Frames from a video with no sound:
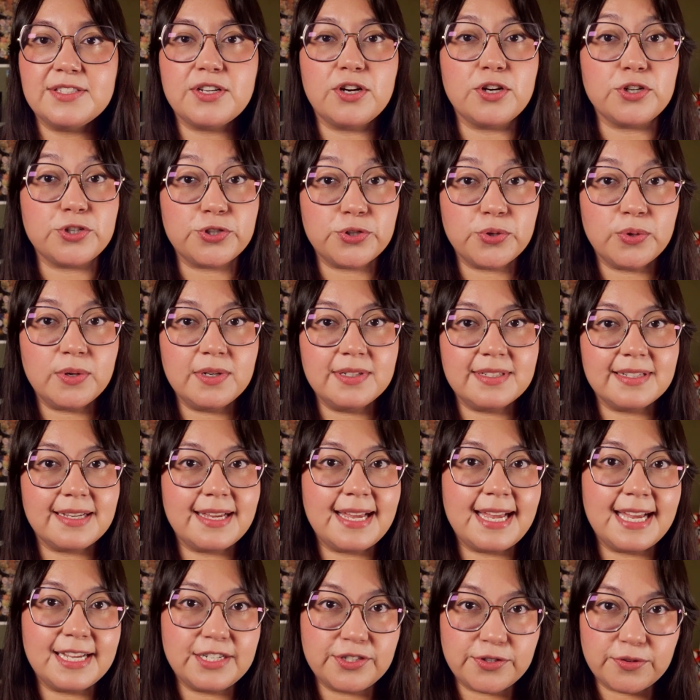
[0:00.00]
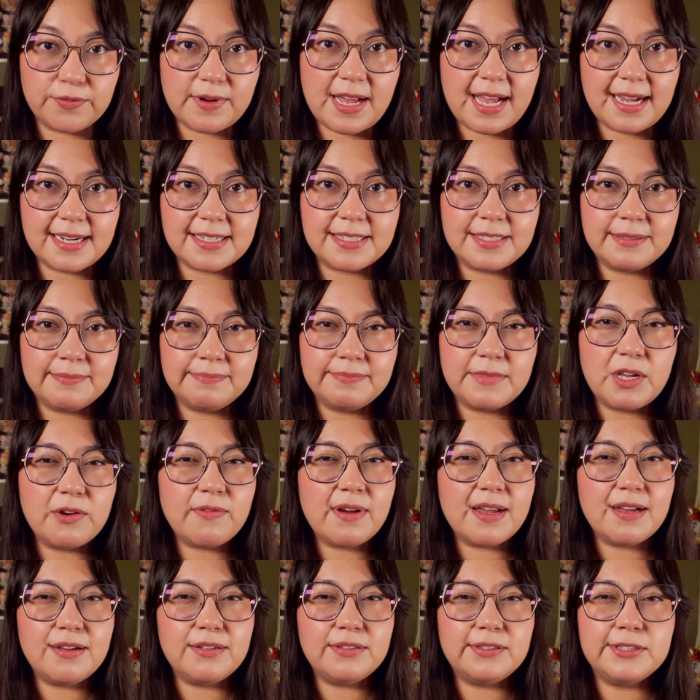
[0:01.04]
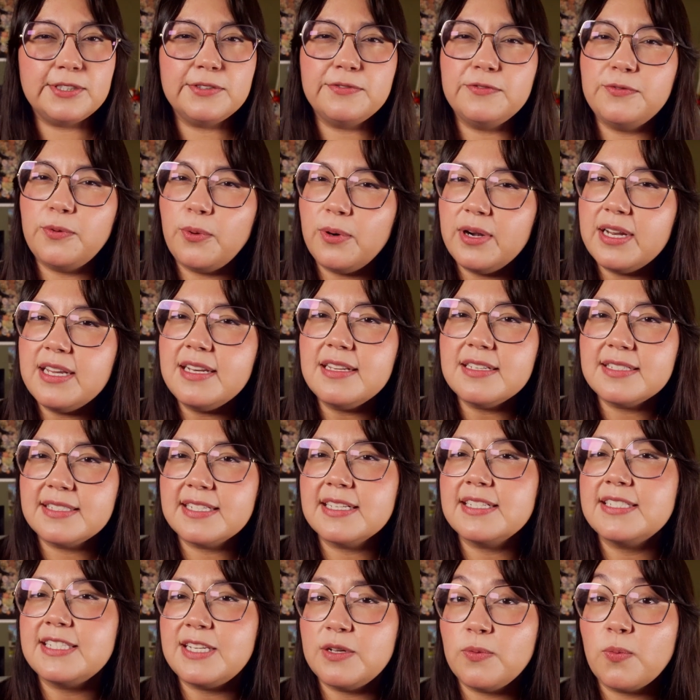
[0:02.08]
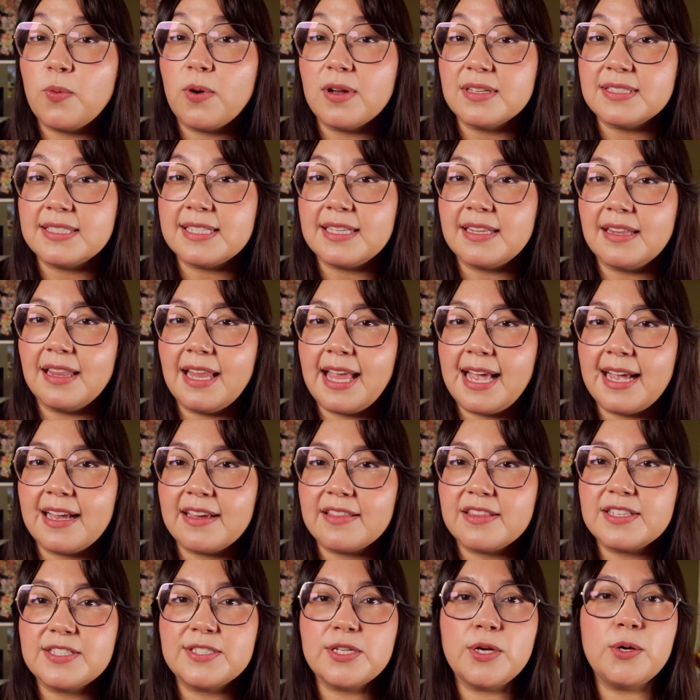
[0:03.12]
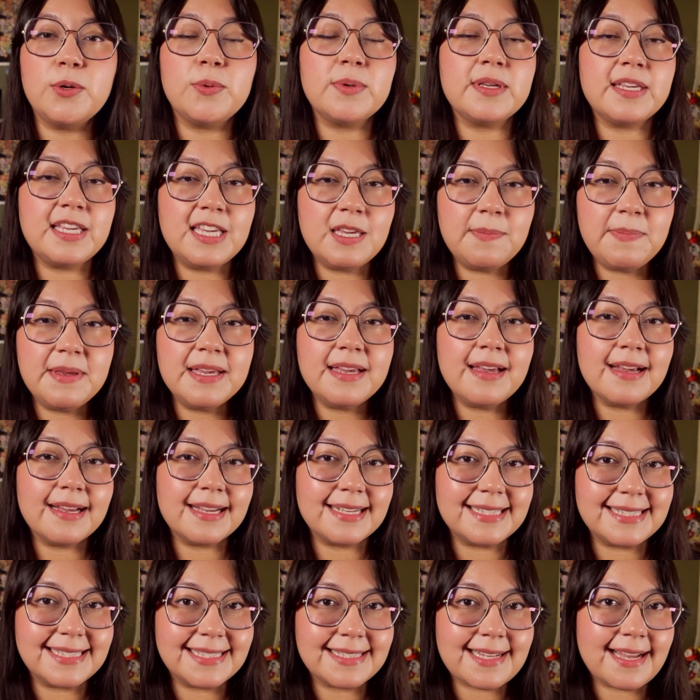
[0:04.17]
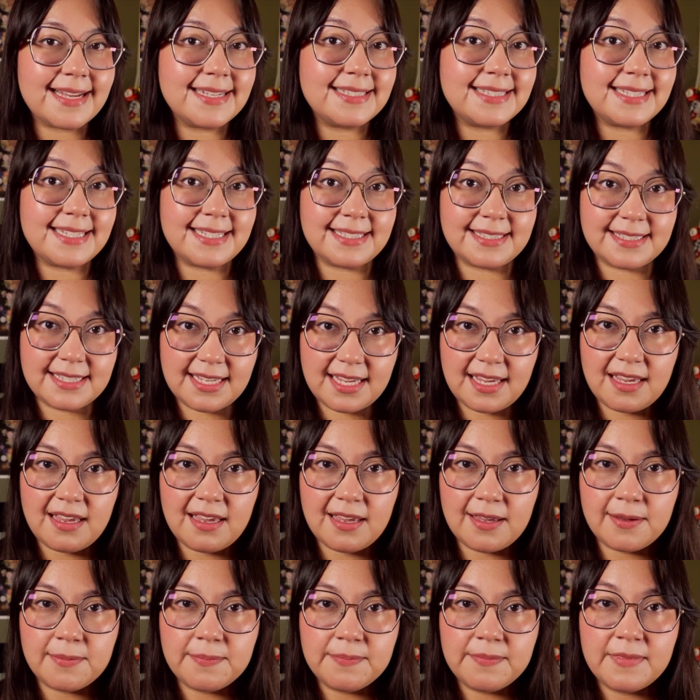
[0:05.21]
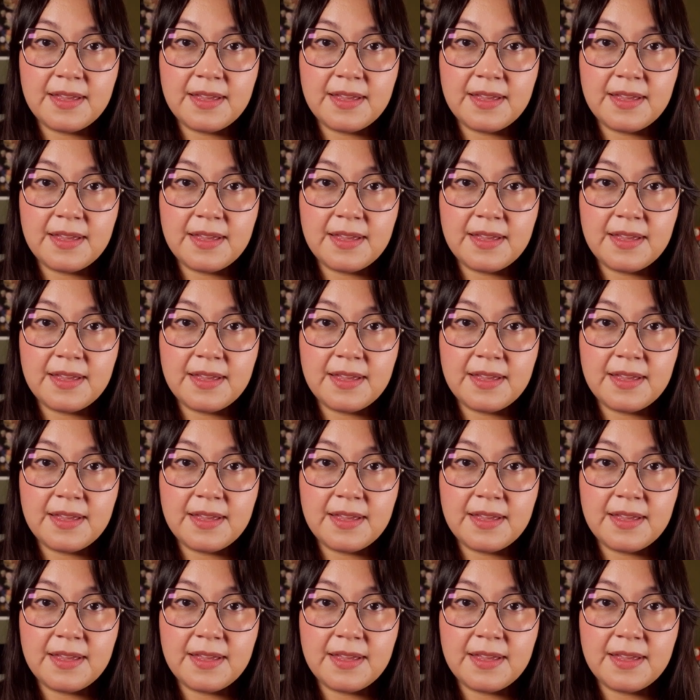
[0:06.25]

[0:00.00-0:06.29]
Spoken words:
are short and direct, around 40 to 60 words in length, so keeping it concise is key.